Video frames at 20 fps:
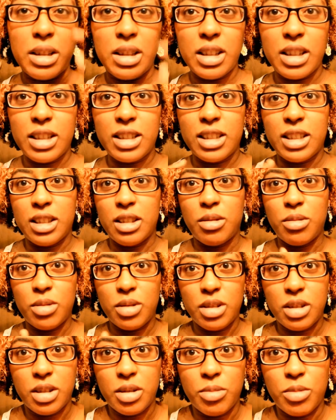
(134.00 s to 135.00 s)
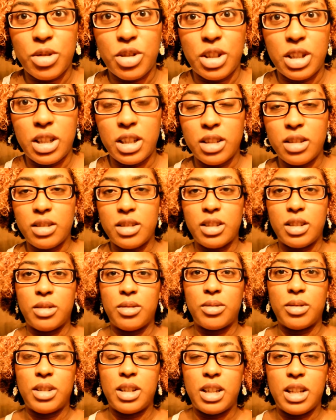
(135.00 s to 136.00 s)
like I said, there was a time where she kicked us
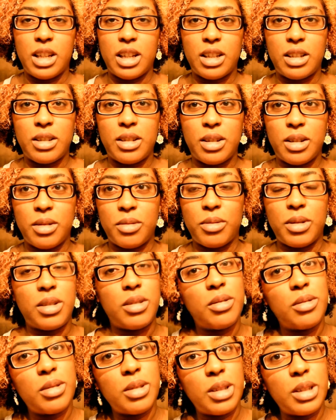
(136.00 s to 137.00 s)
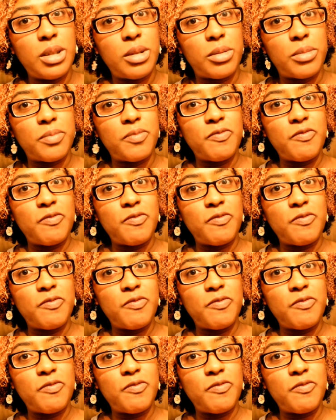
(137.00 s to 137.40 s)
out and we had nowhere to go.